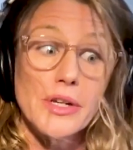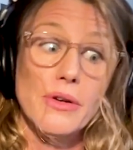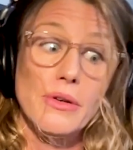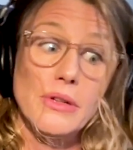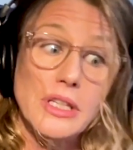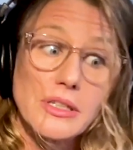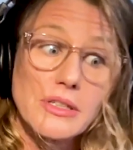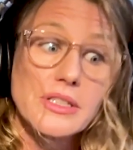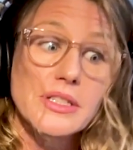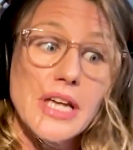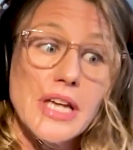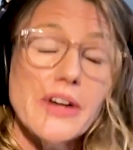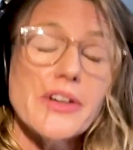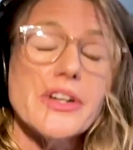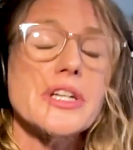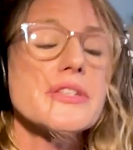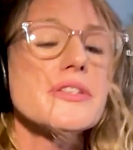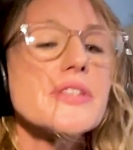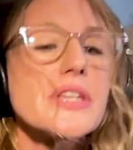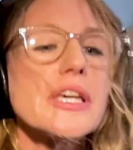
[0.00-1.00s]
little scary
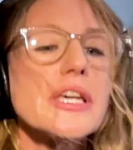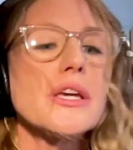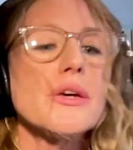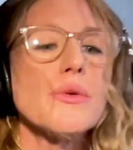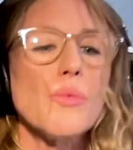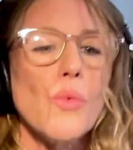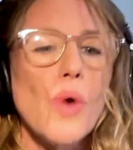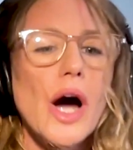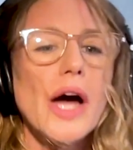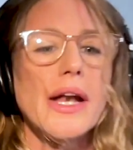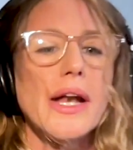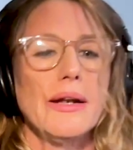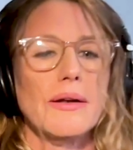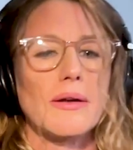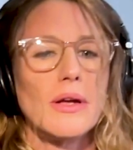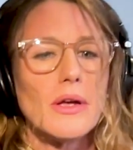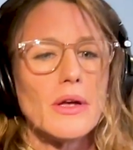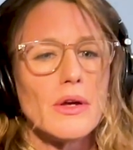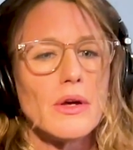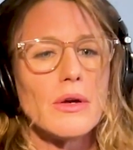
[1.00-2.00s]
to see what
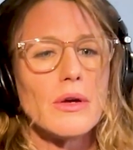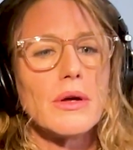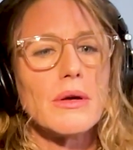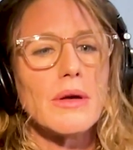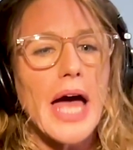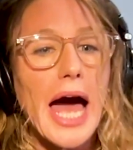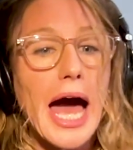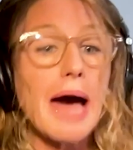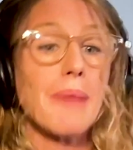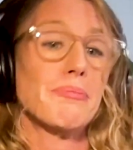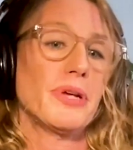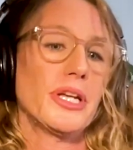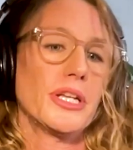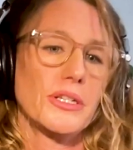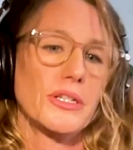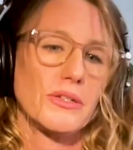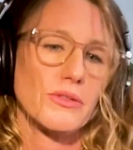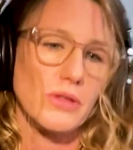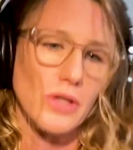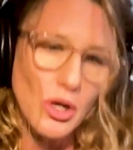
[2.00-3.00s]

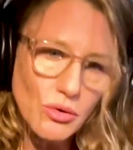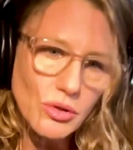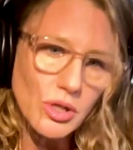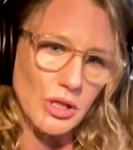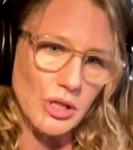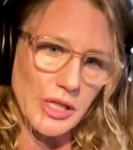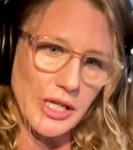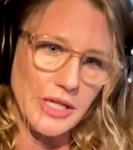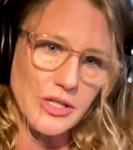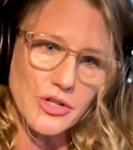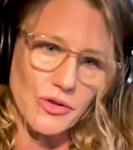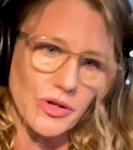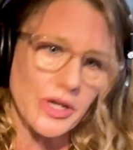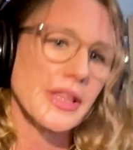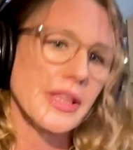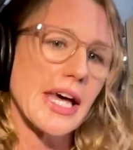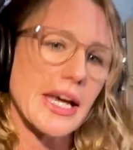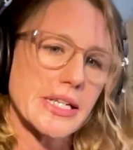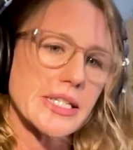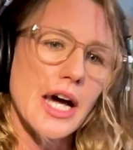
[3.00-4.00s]
happened locally during
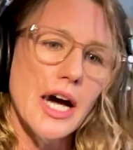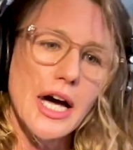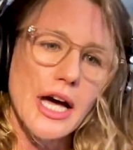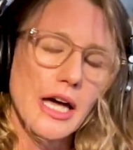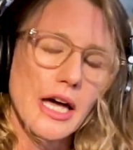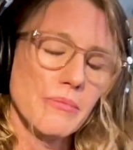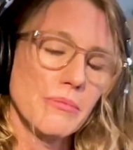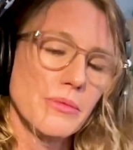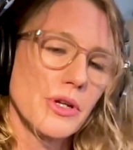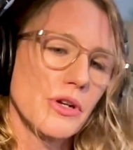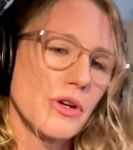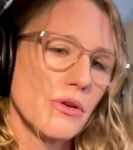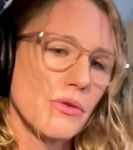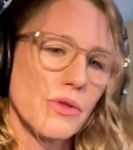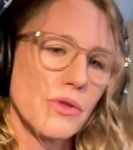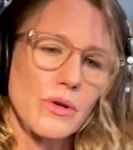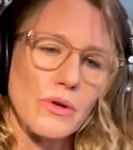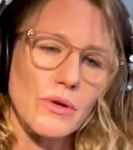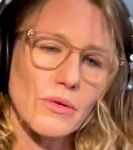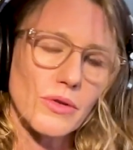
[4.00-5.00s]
that time,
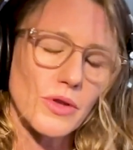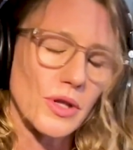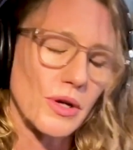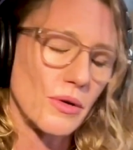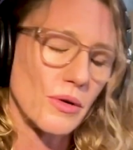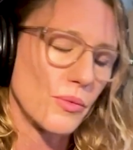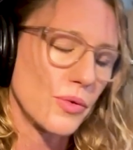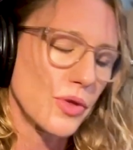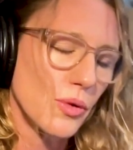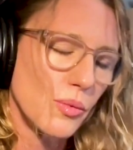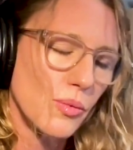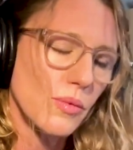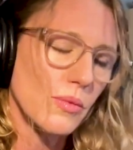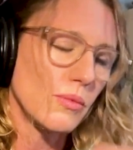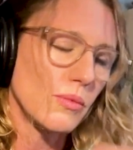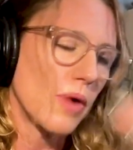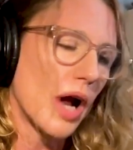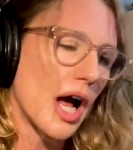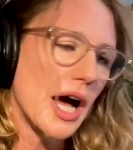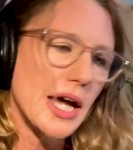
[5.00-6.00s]
the
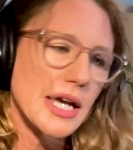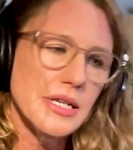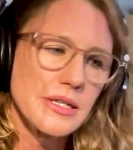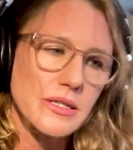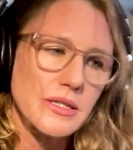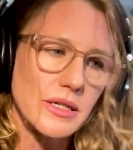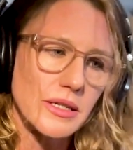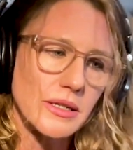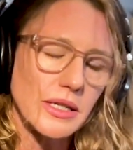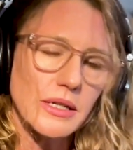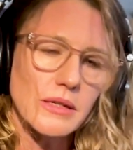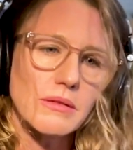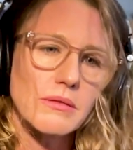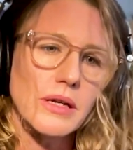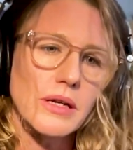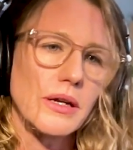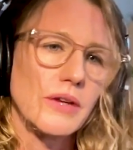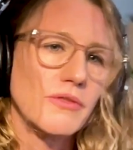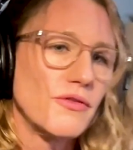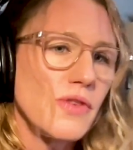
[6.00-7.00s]
rise in
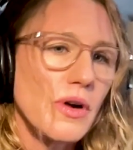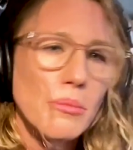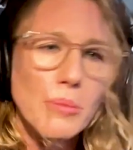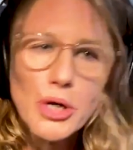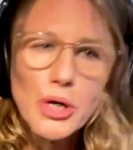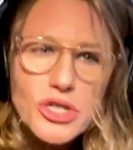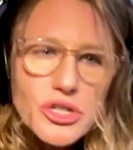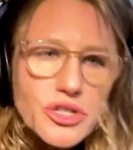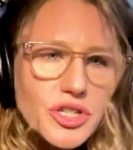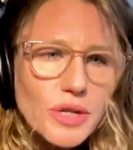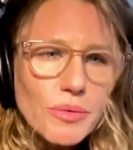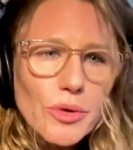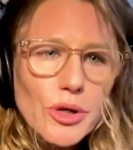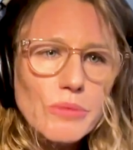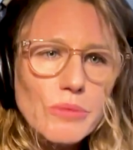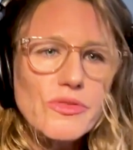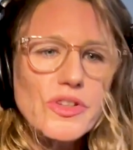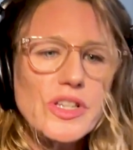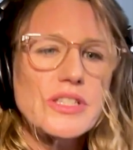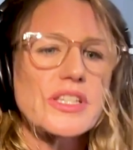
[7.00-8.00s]
emergency
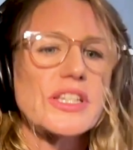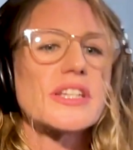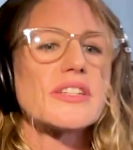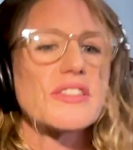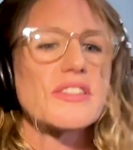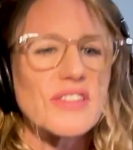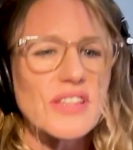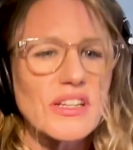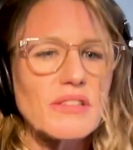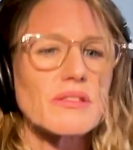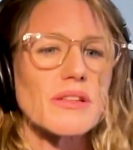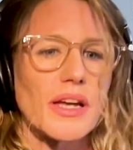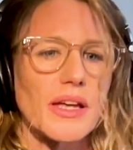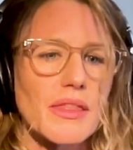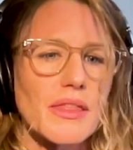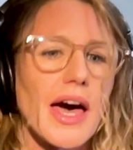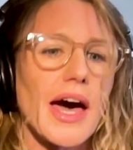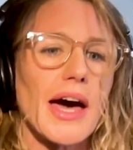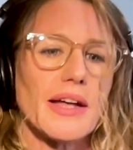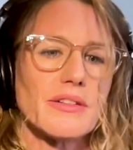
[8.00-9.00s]
room visits, things like
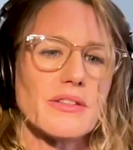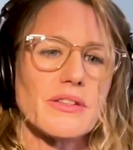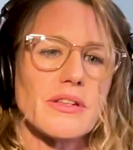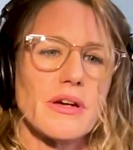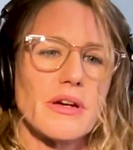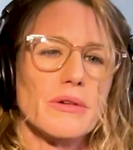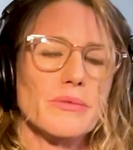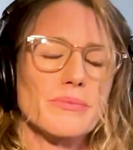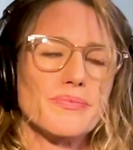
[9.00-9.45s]
that. So